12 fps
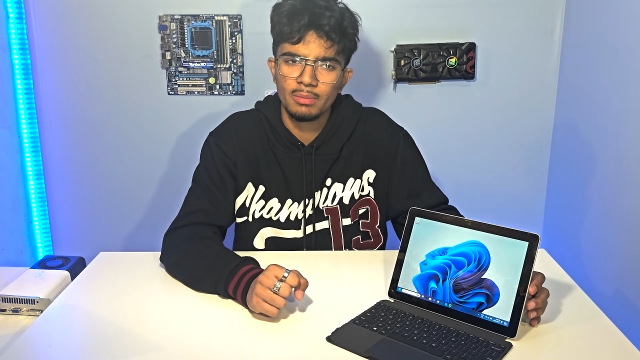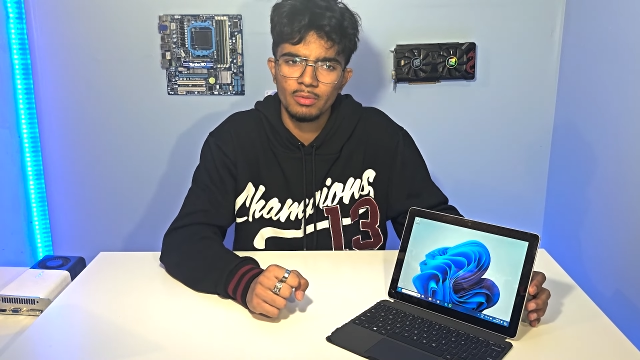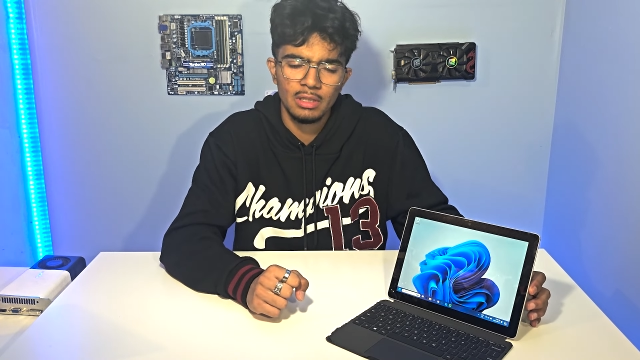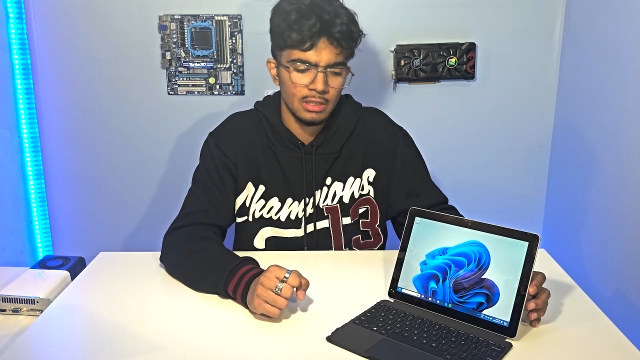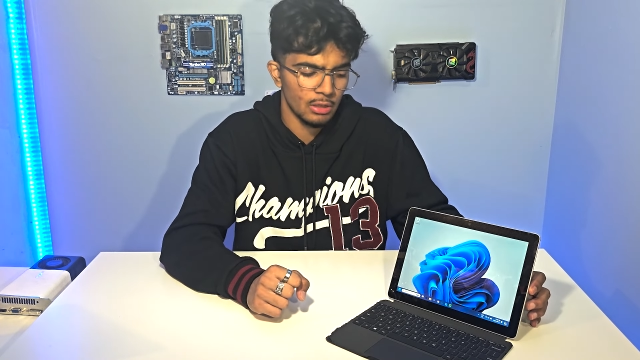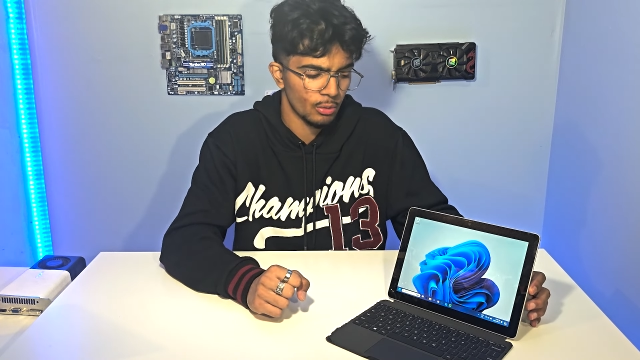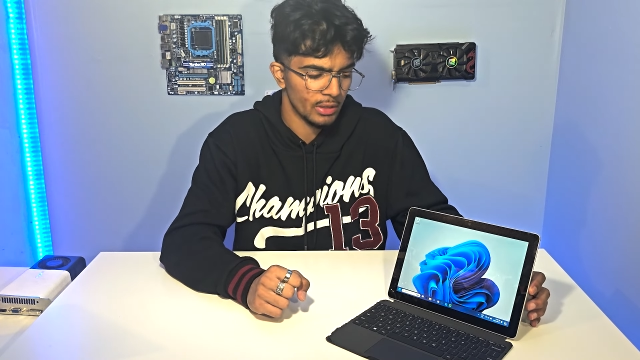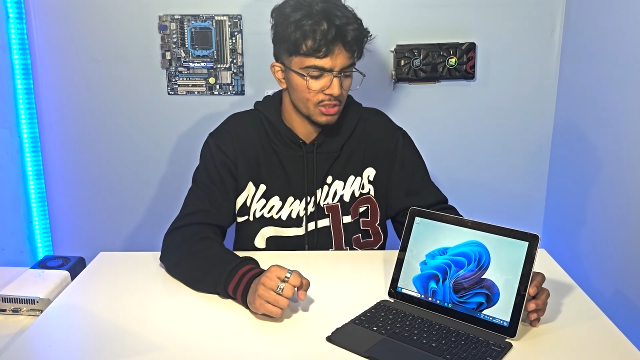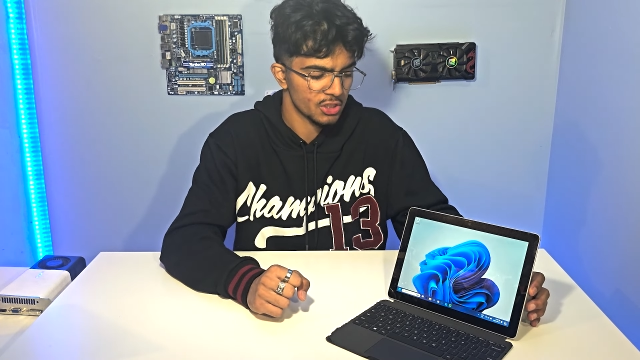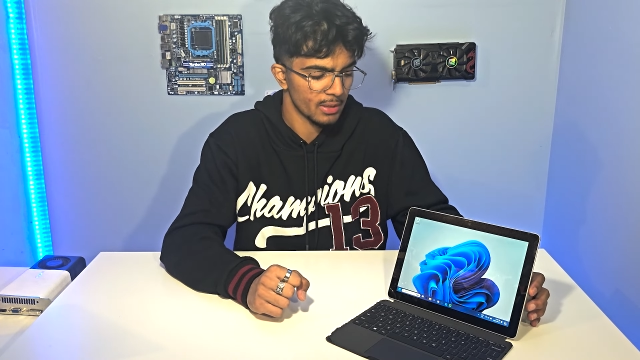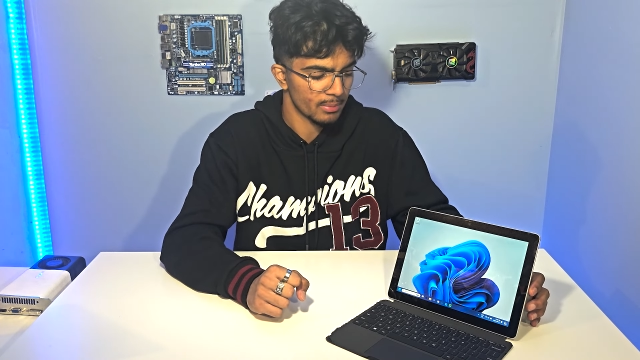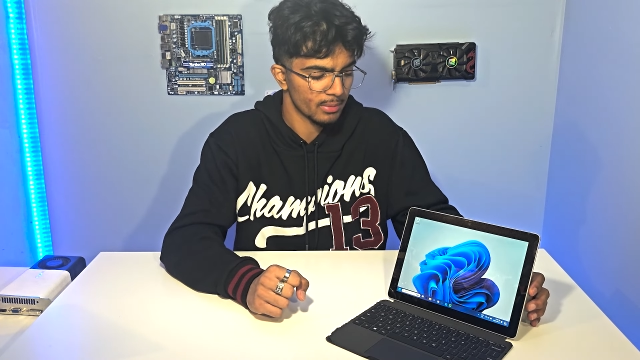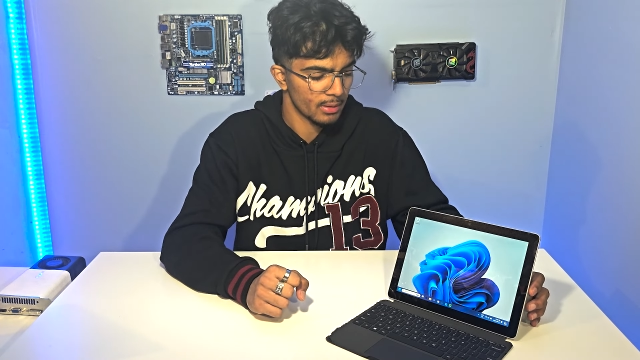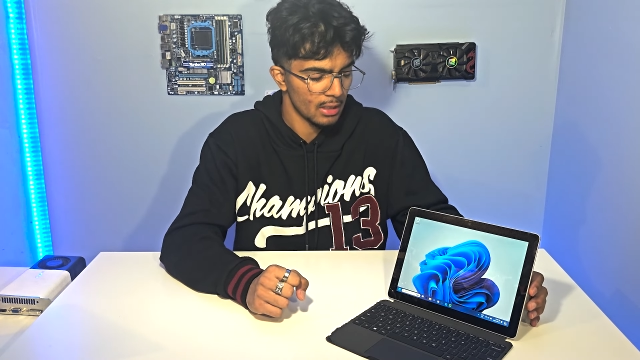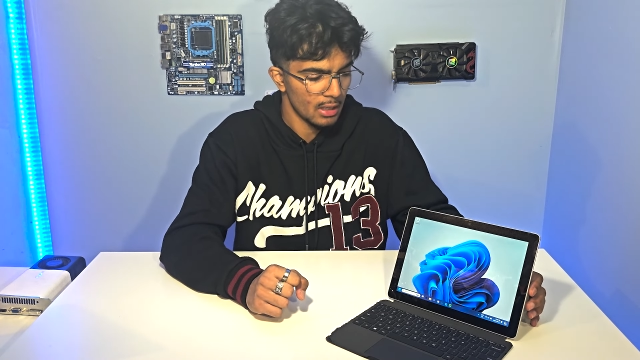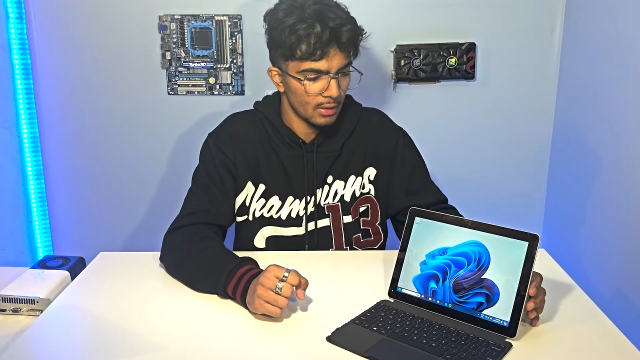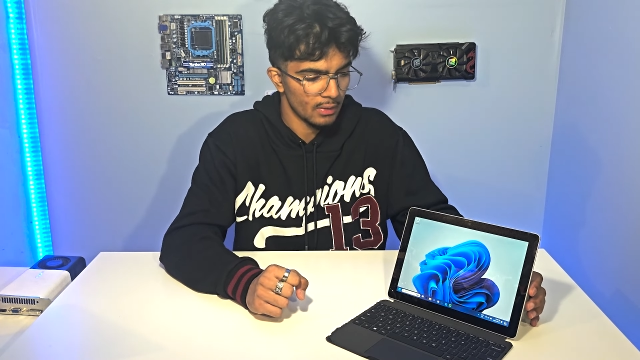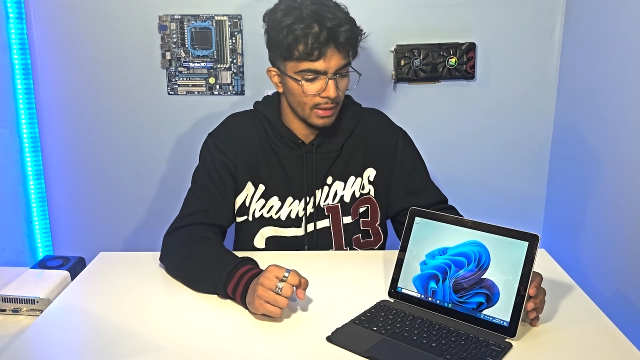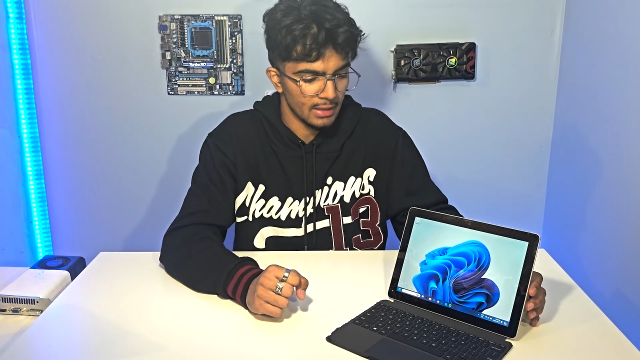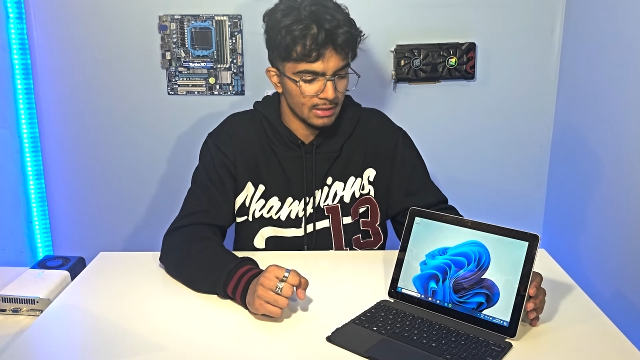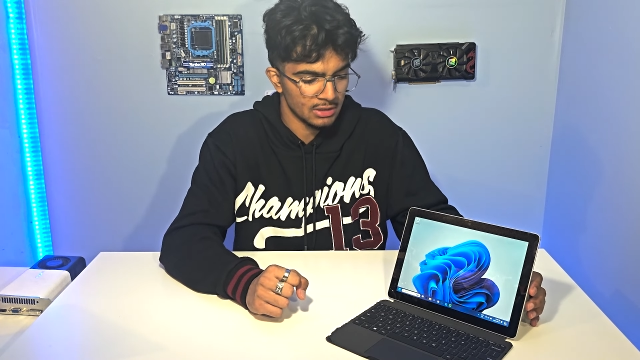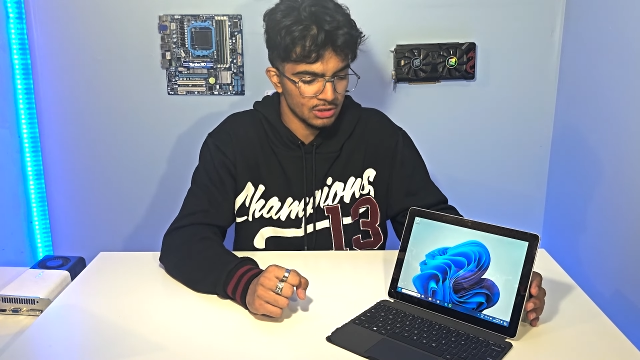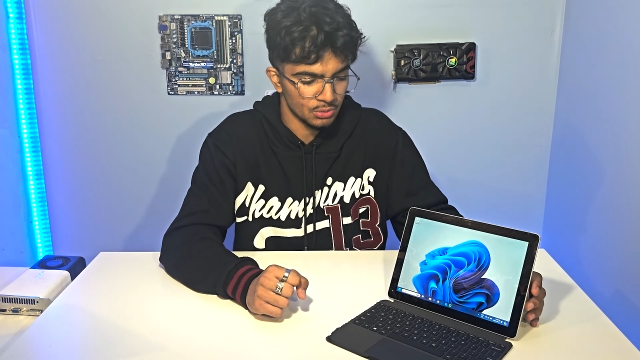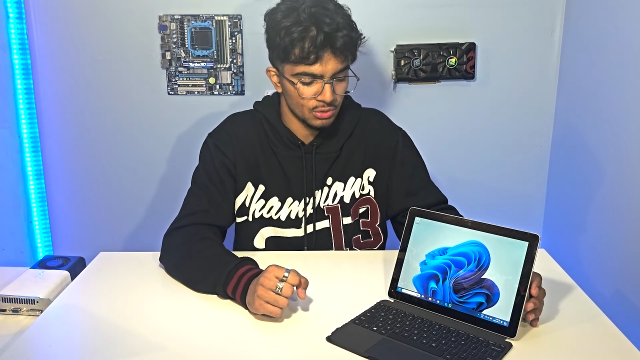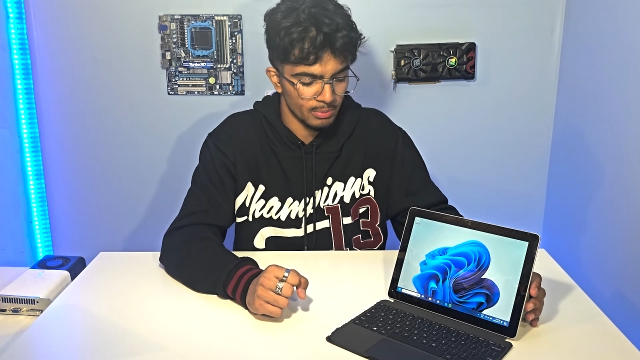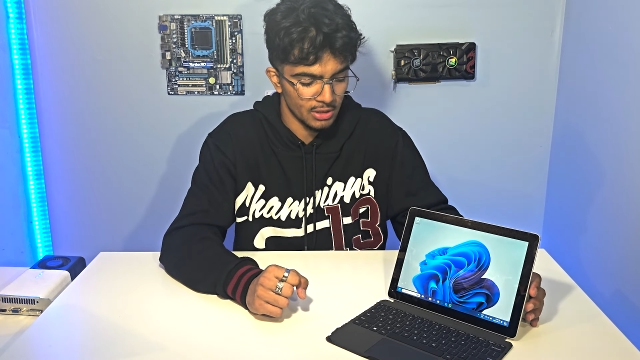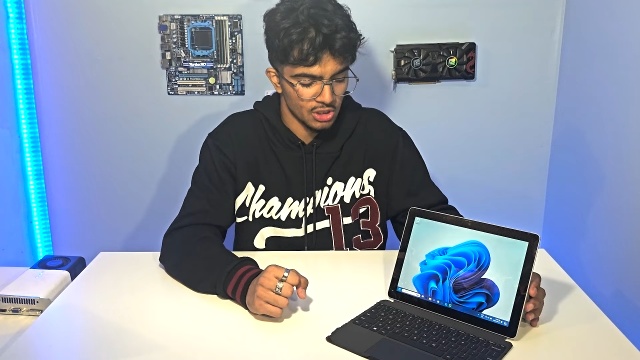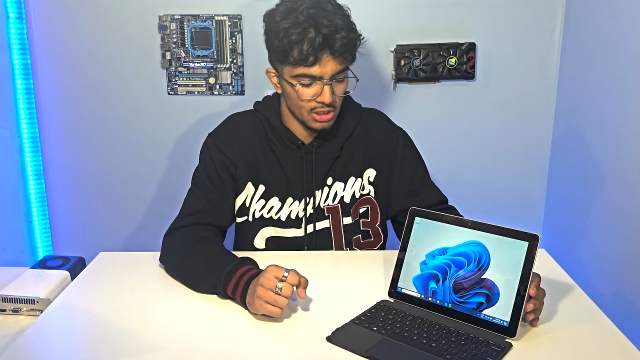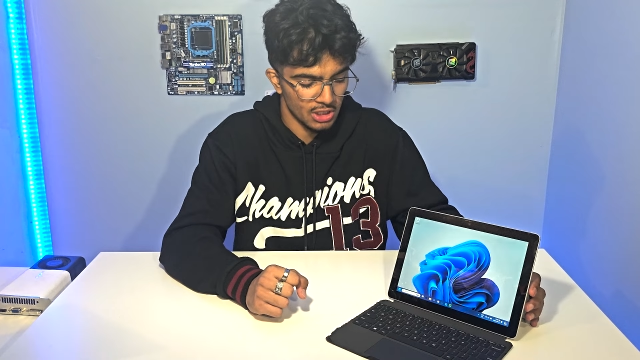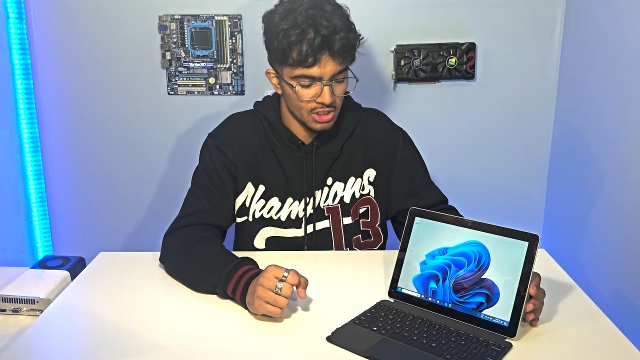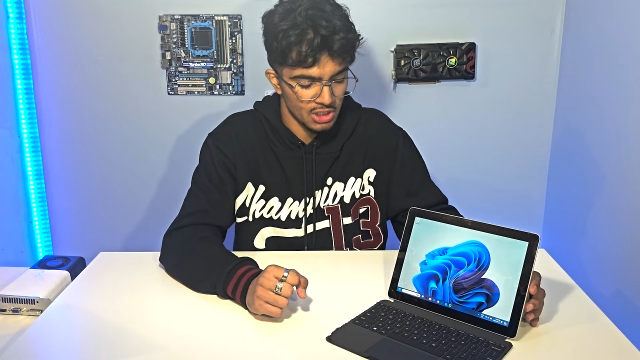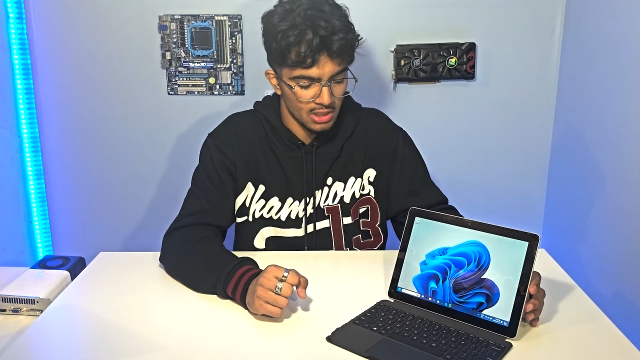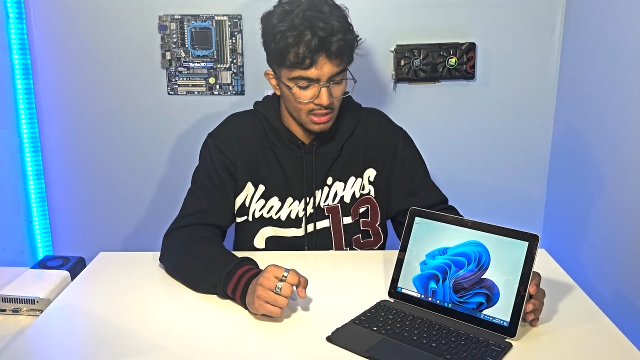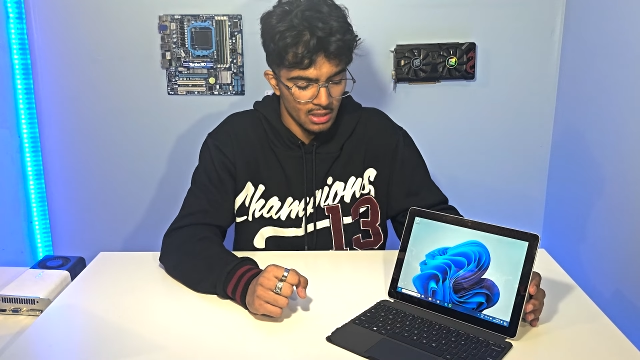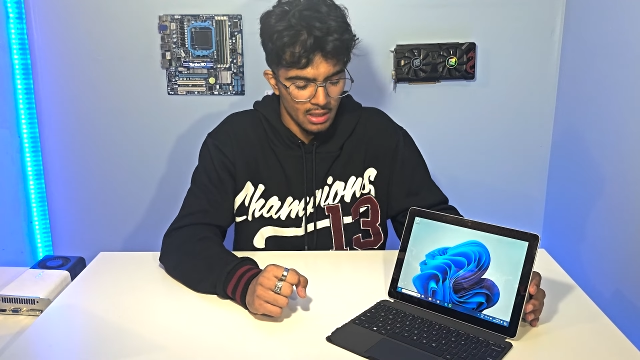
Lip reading: really low end chip, right? It doesn't use much energy.